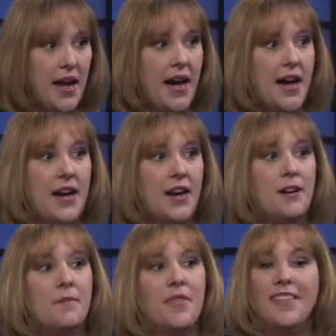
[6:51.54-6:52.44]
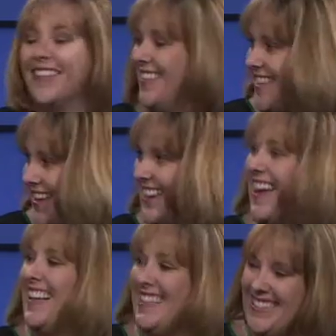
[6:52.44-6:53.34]
Um, no. That,
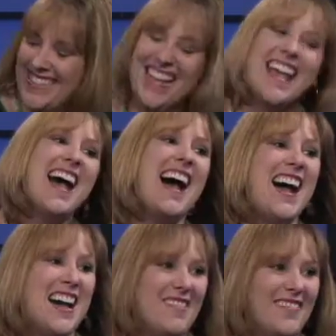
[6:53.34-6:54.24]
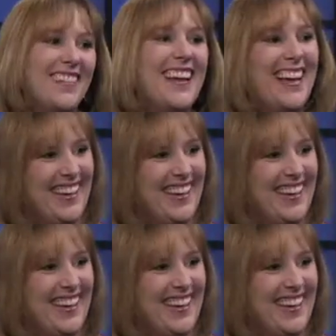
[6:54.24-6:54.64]
yes. Um, you need